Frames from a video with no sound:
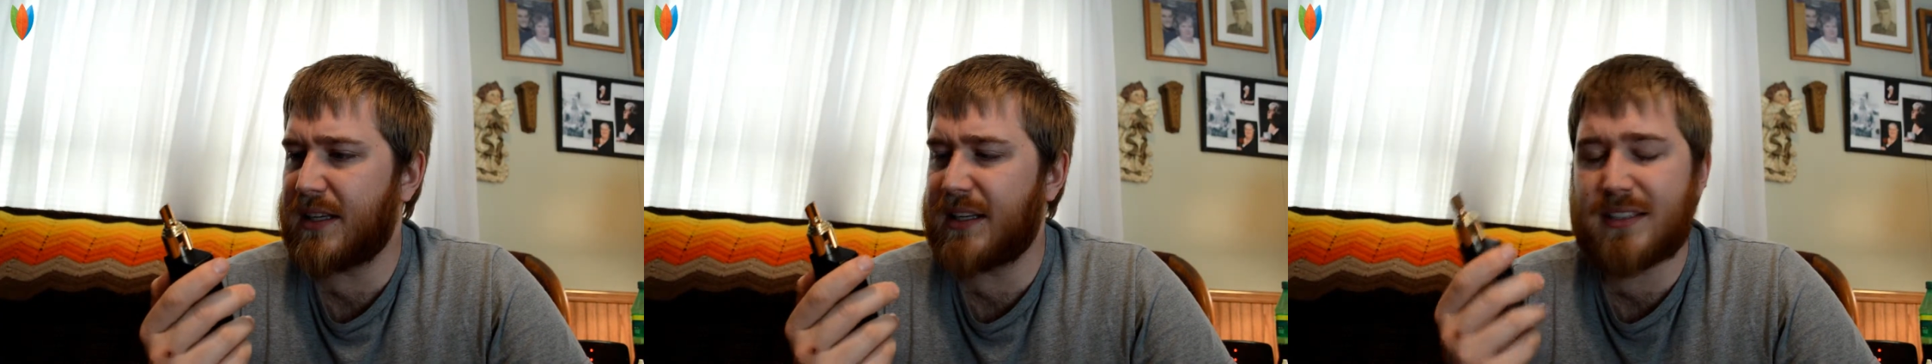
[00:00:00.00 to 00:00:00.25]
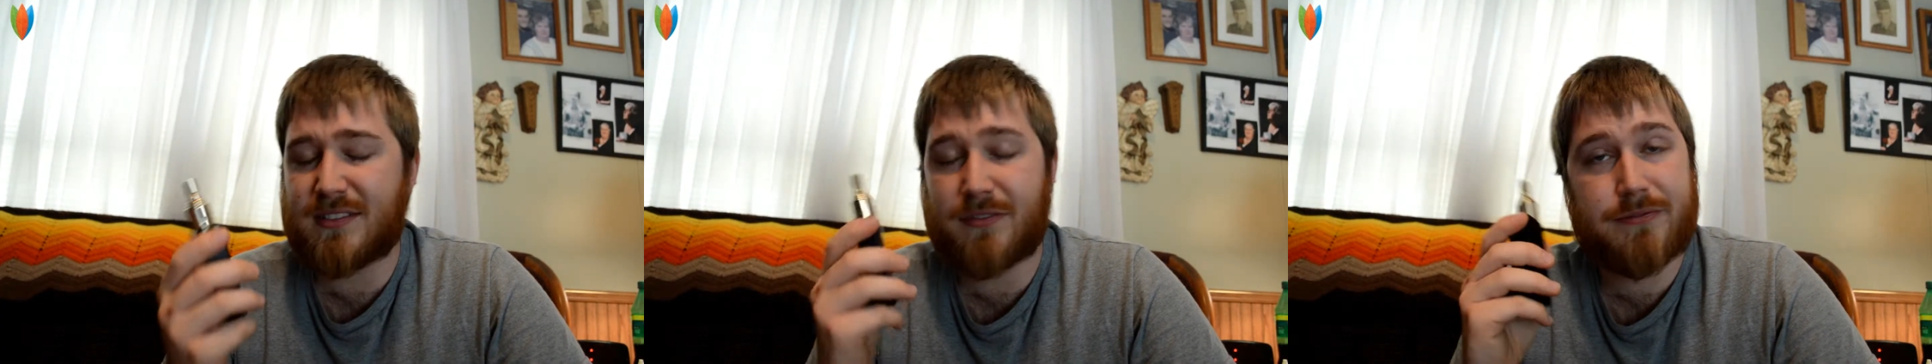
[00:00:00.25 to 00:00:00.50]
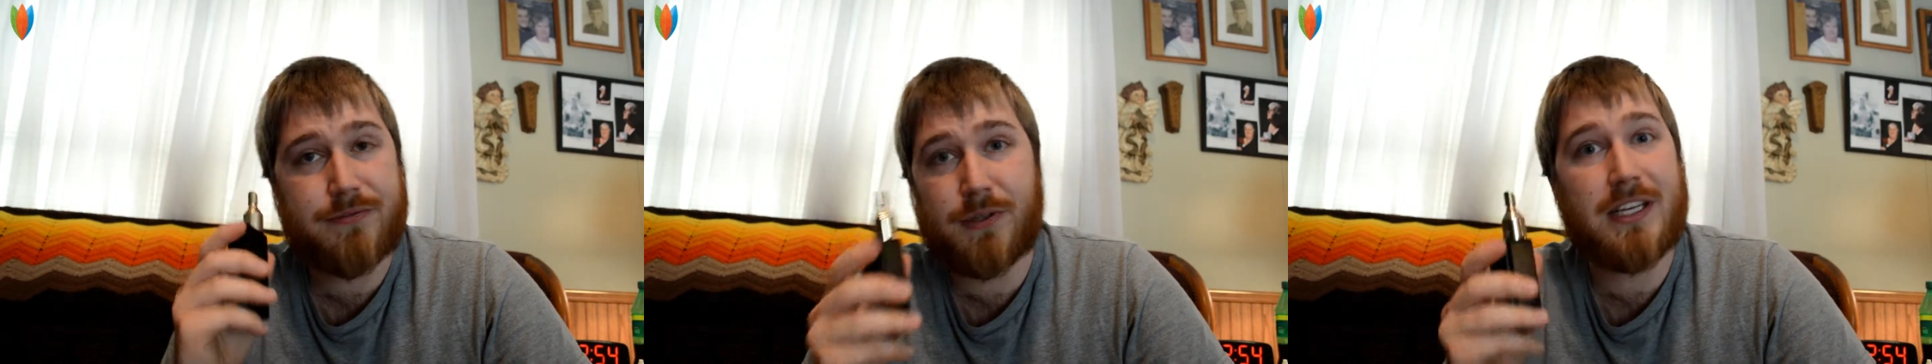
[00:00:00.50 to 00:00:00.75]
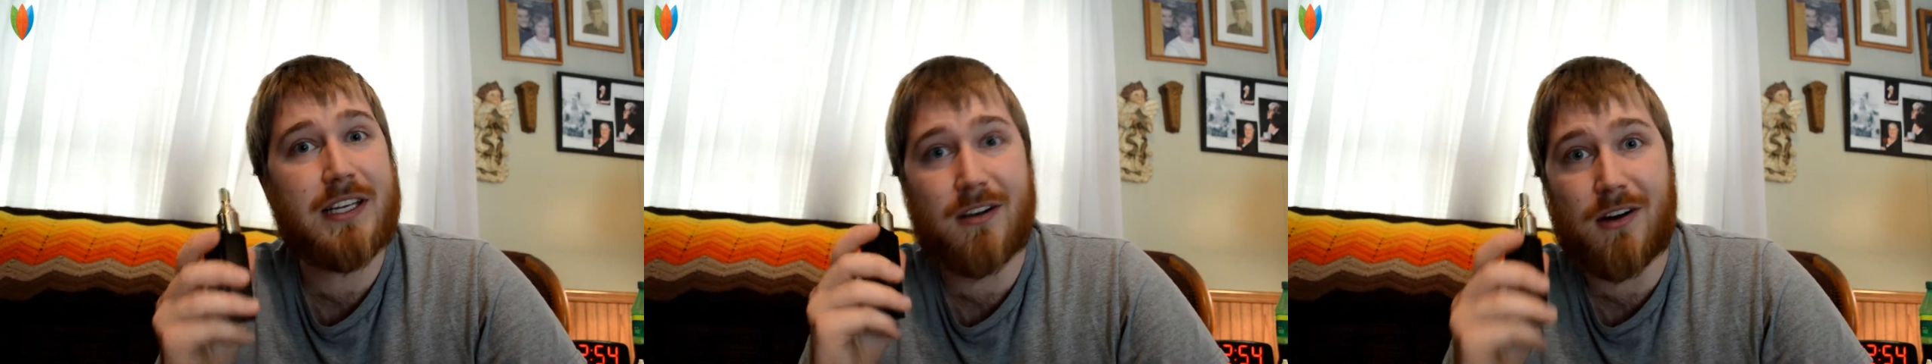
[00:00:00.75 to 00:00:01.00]

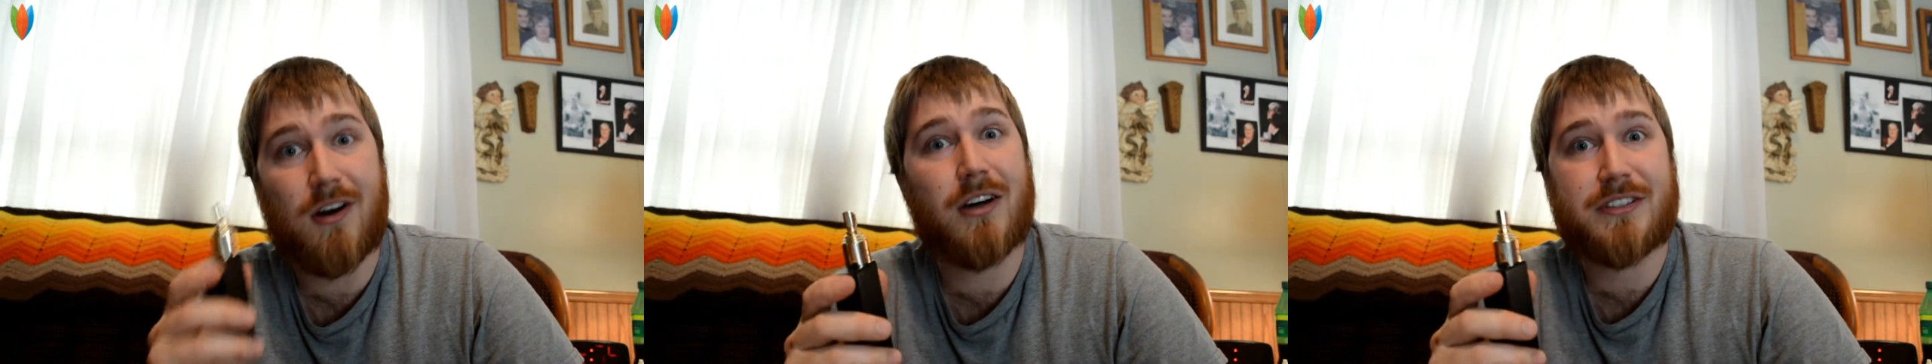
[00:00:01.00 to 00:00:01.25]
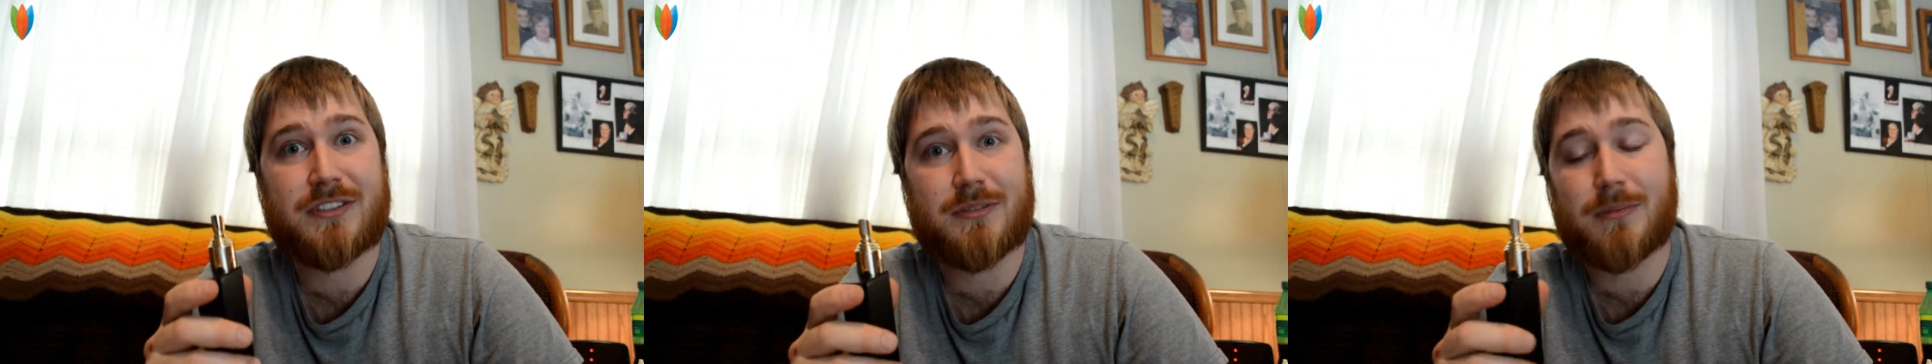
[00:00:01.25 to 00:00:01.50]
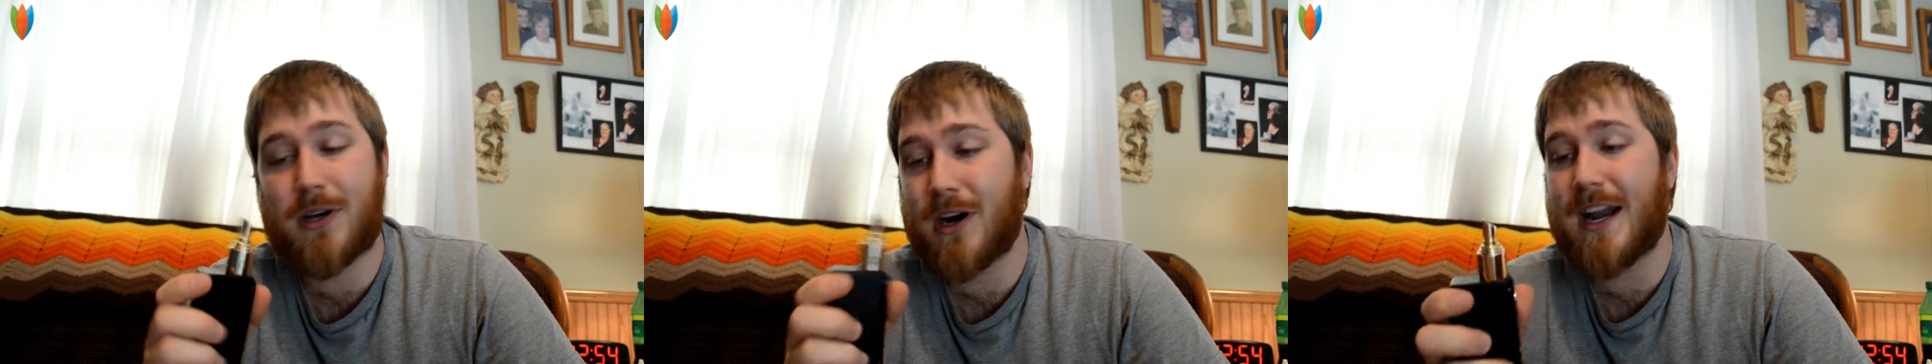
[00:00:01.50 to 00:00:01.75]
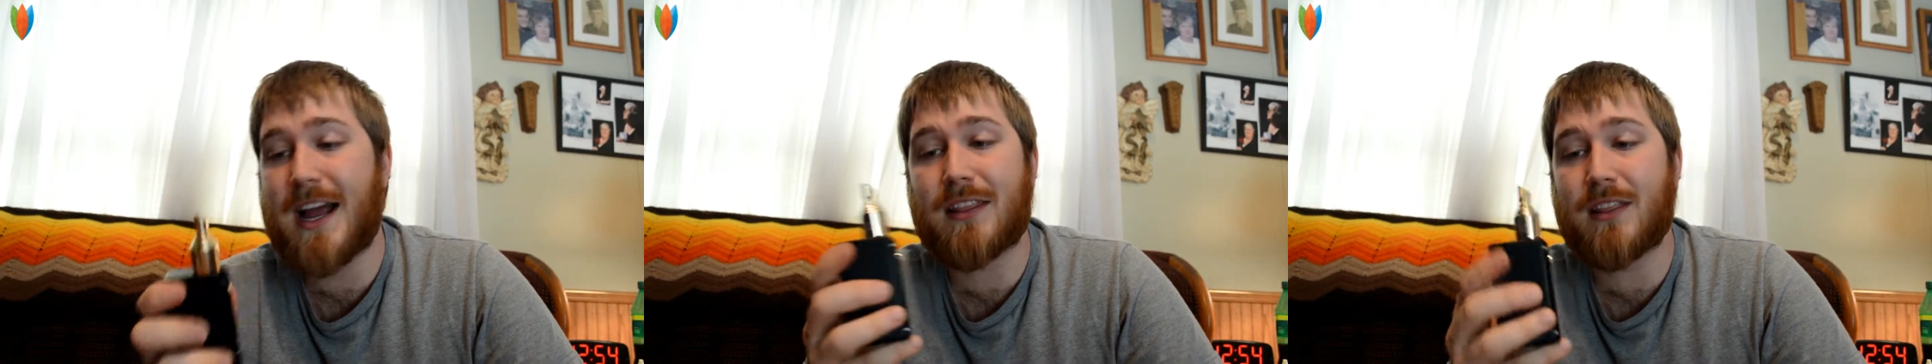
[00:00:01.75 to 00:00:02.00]
freaking awesome. All
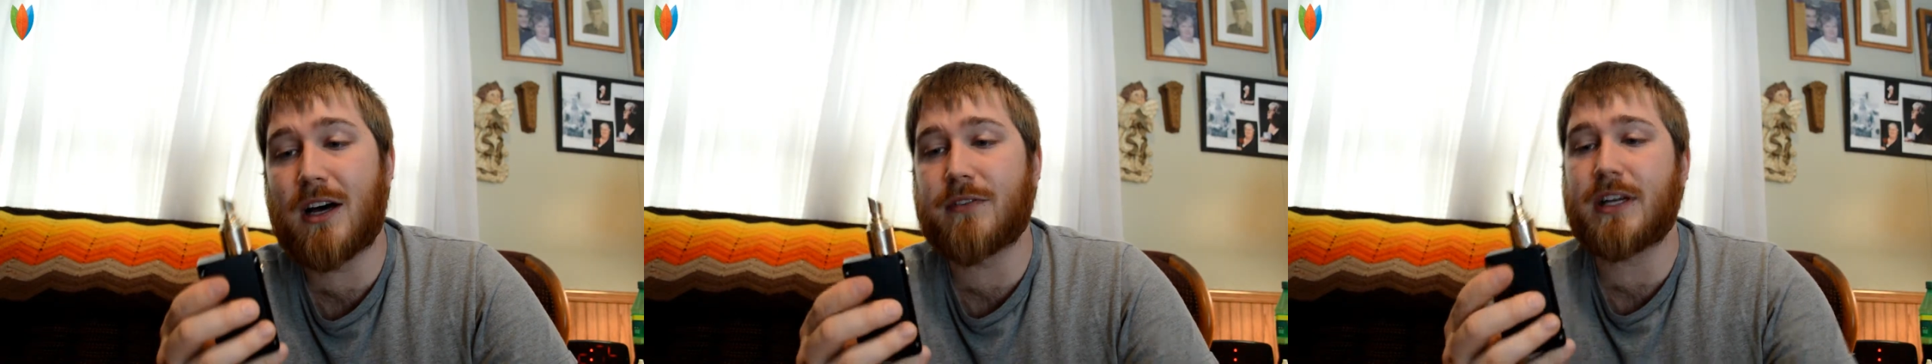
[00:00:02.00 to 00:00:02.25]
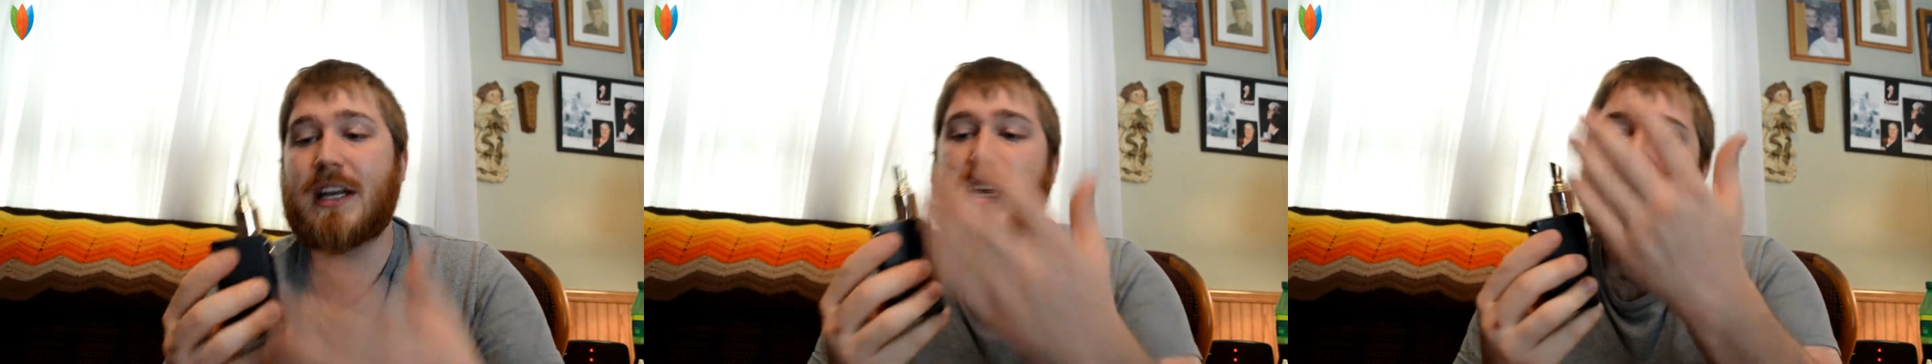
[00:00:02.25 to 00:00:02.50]
right, I love it.